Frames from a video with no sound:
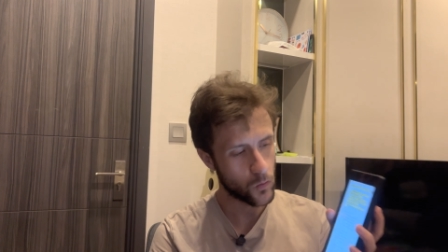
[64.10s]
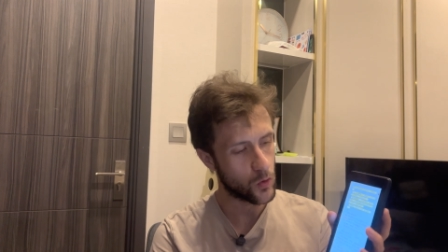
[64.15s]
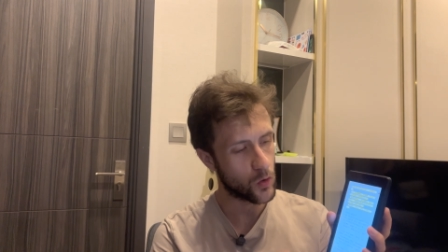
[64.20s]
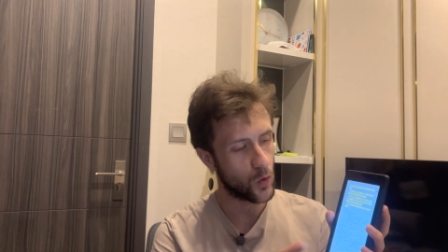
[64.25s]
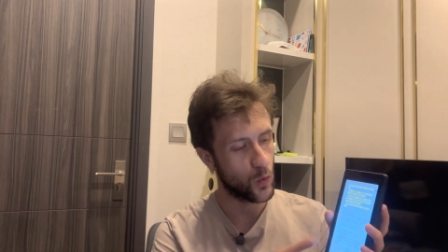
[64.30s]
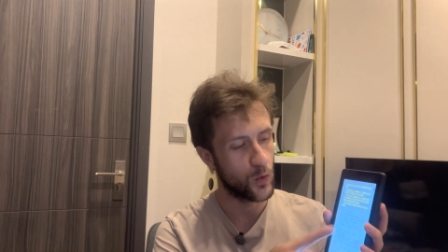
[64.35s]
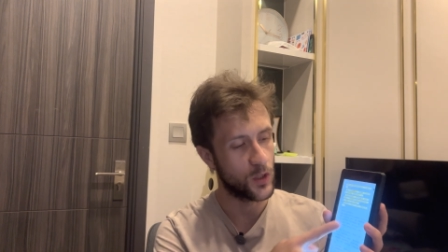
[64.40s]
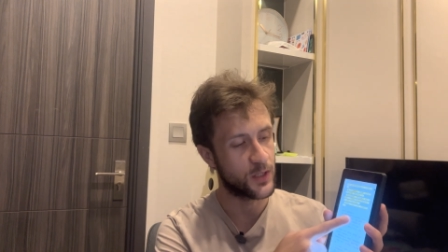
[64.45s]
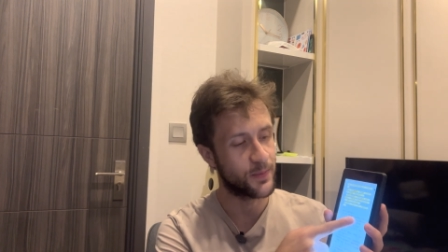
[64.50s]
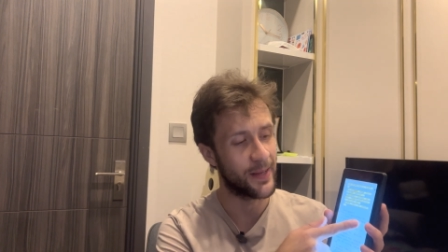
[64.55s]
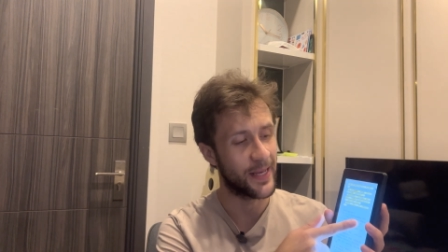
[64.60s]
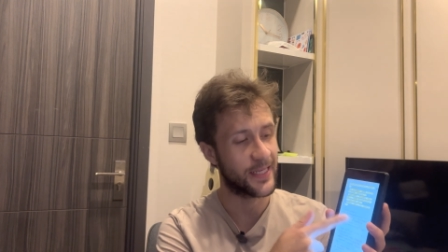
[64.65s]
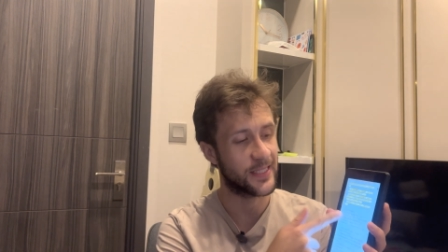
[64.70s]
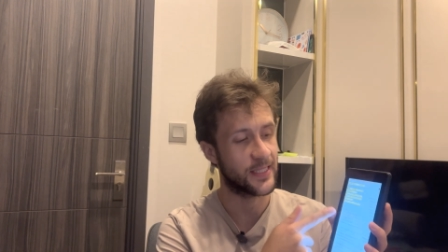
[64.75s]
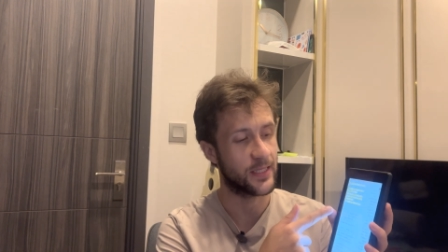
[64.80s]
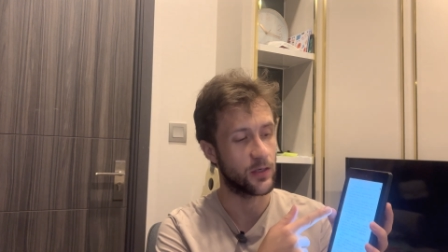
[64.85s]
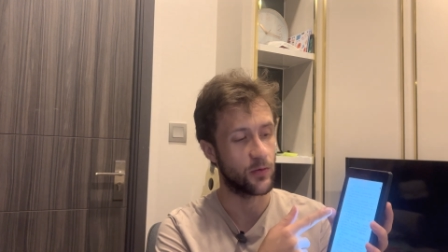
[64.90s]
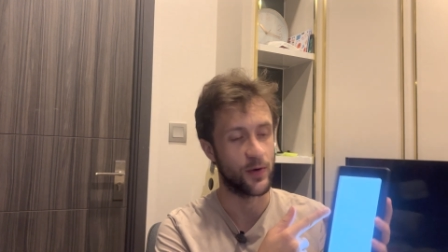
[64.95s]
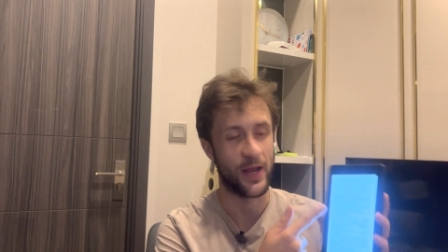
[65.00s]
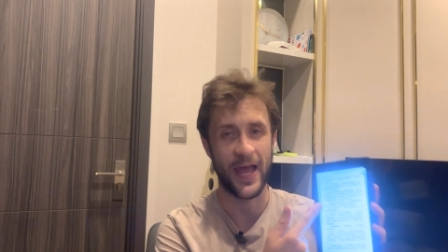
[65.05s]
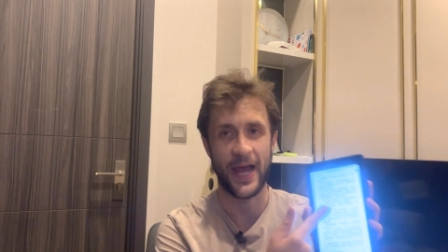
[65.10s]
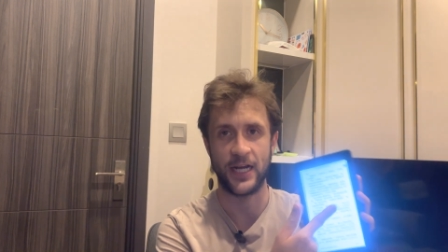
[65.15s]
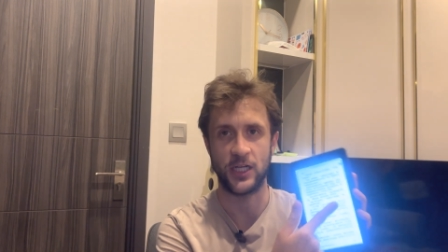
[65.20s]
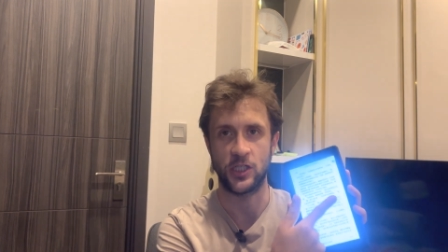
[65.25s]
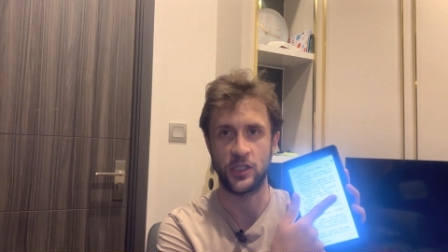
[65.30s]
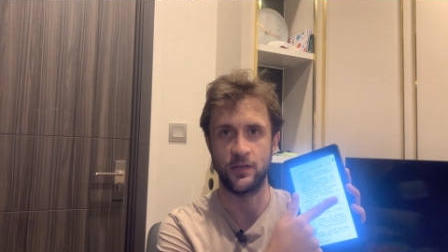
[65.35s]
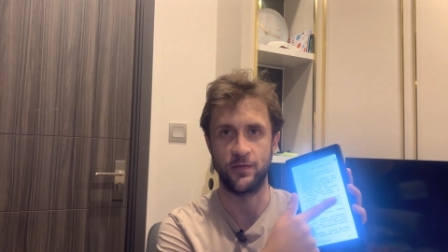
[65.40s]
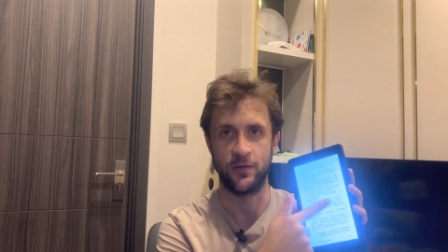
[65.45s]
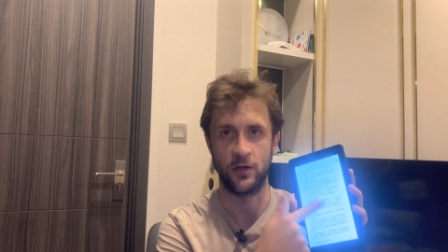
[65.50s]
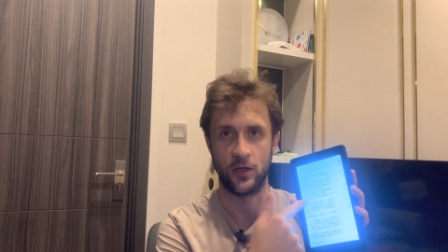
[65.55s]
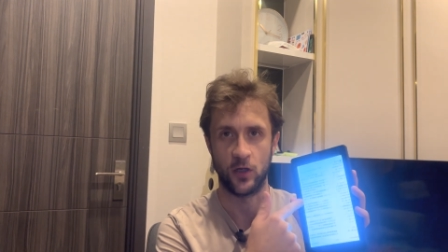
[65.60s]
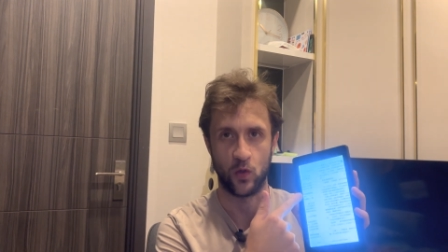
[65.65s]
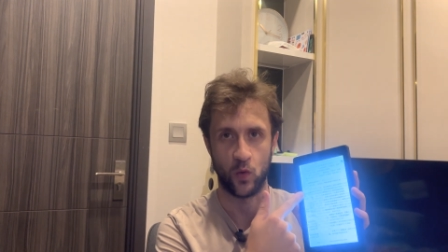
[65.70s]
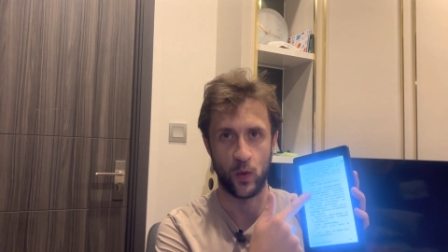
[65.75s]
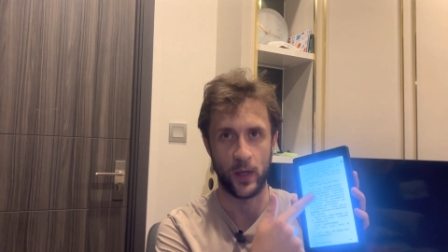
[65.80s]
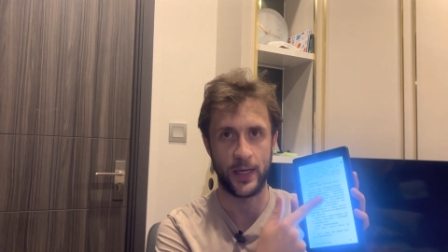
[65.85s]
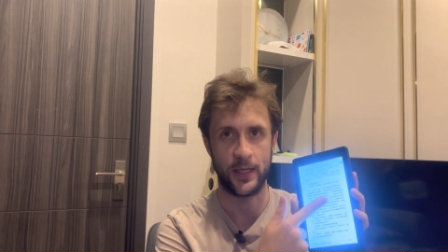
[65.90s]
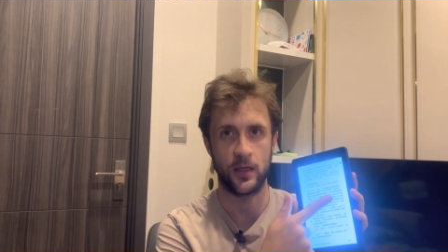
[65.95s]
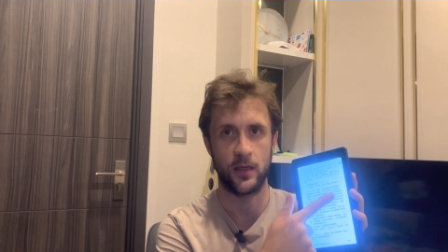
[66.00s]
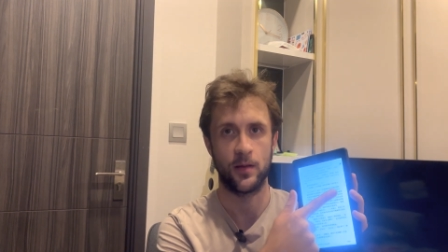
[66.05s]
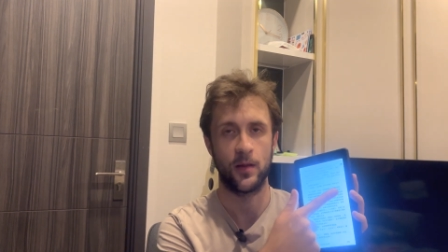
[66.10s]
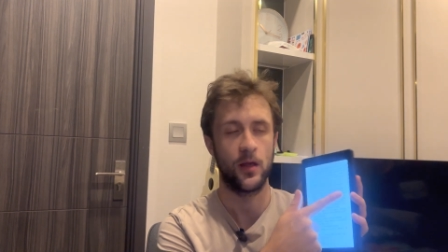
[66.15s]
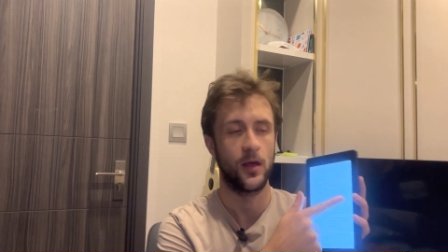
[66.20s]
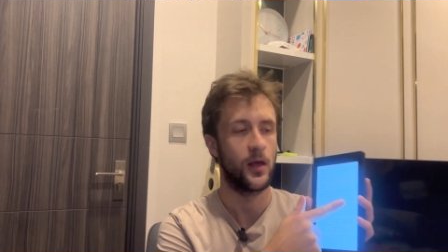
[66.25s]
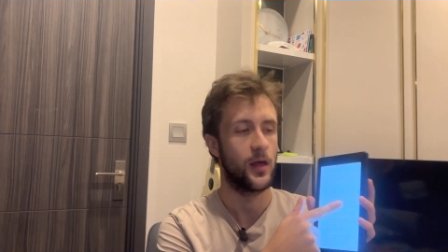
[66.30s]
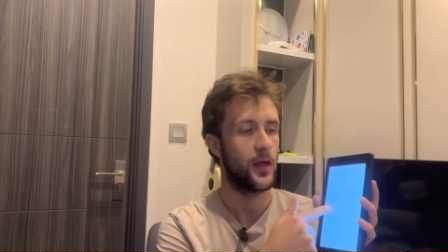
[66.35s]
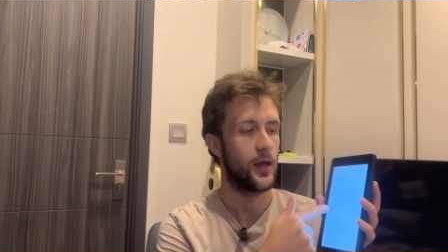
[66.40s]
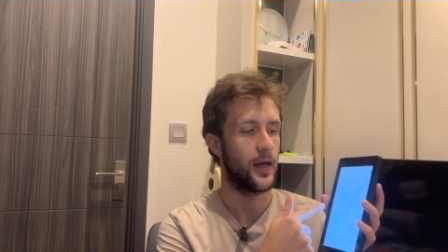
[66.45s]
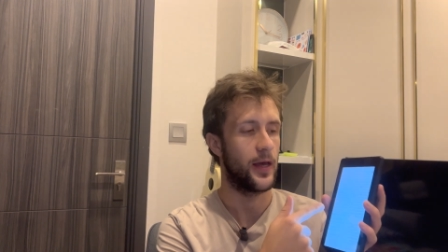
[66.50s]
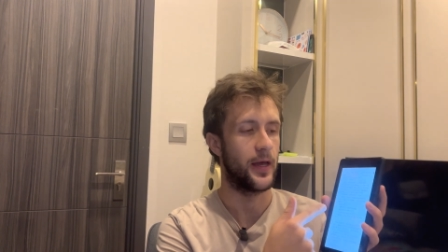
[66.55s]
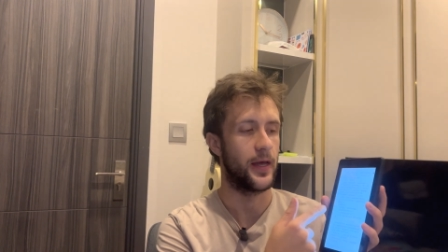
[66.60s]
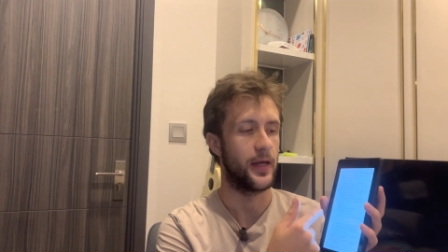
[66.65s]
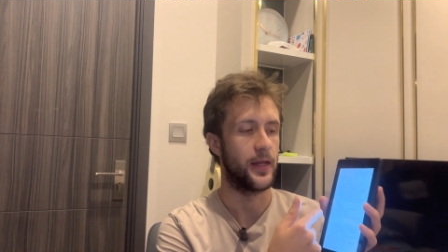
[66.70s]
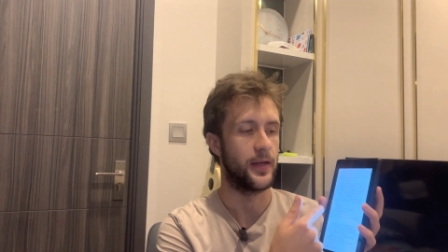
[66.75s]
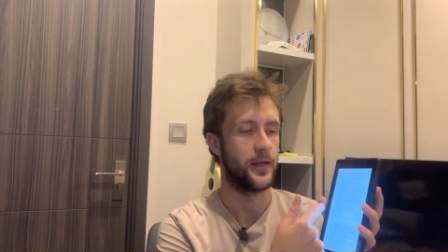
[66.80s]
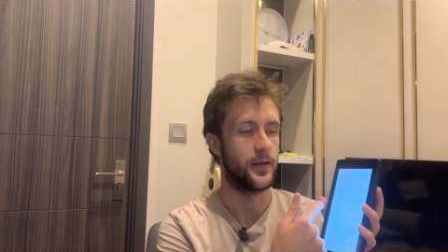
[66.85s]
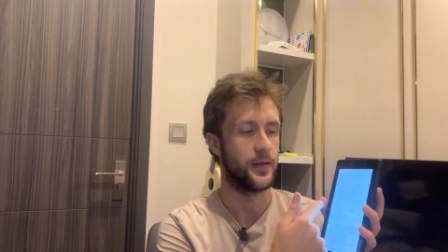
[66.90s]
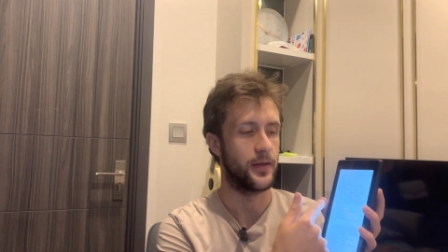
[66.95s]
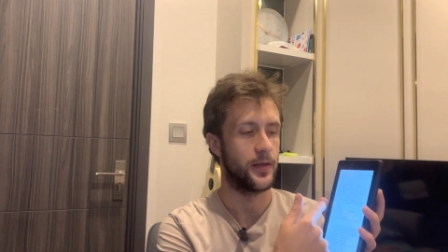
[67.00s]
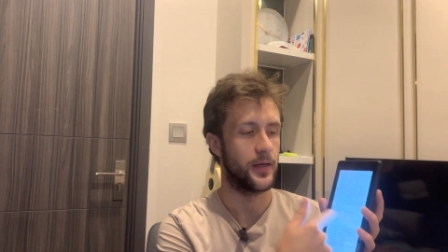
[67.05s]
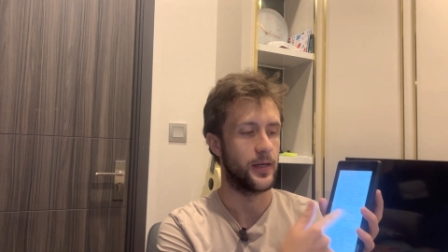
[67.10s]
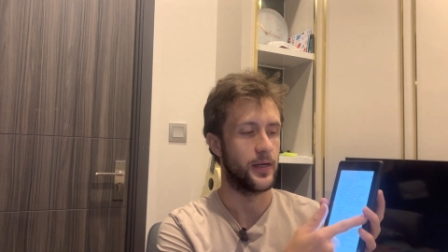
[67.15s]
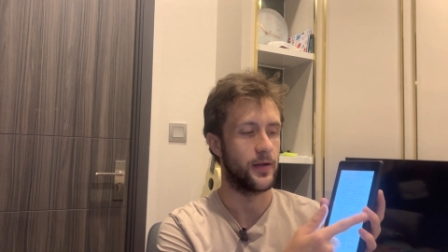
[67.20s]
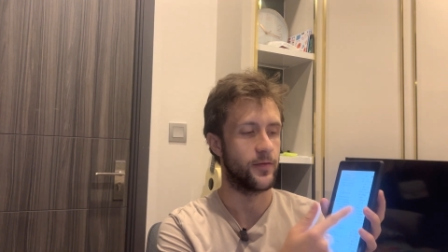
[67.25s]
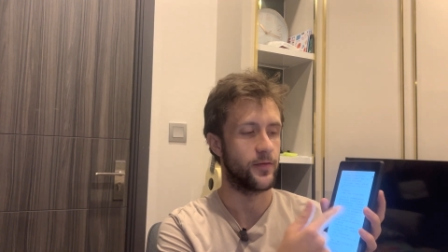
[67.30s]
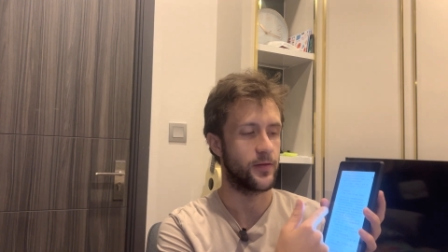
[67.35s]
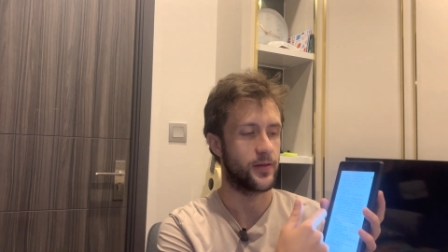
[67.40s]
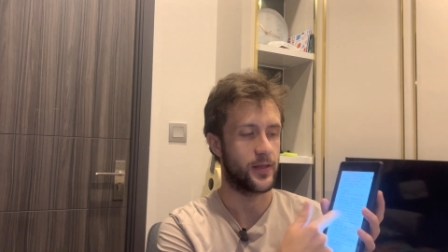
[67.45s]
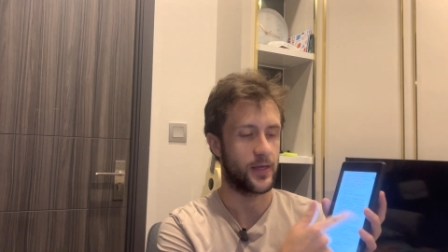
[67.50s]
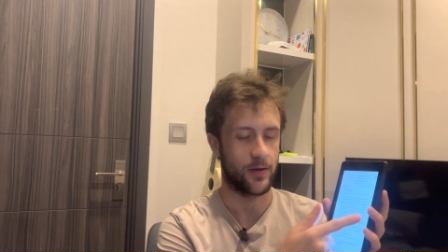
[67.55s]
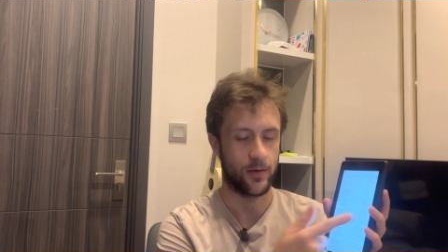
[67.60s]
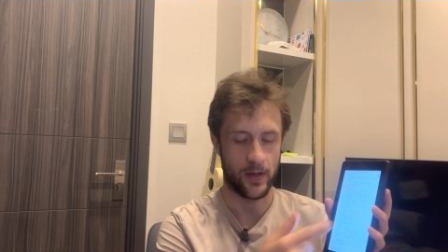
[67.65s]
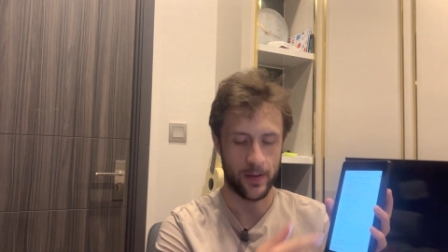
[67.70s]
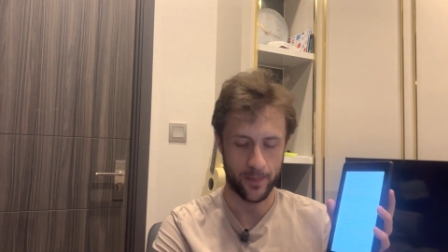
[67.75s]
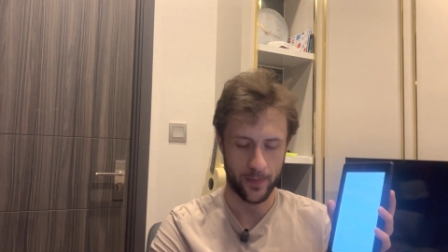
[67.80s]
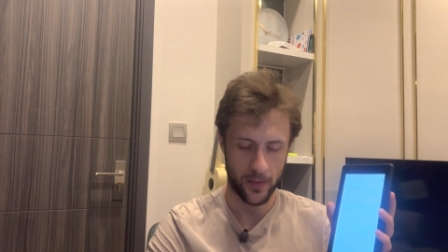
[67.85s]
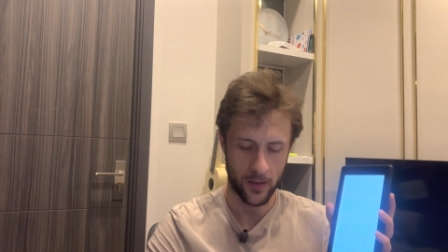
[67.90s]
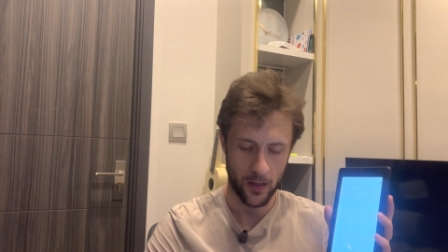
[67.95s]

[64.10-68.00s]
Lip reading: which makes the reaction very quick and everything, right?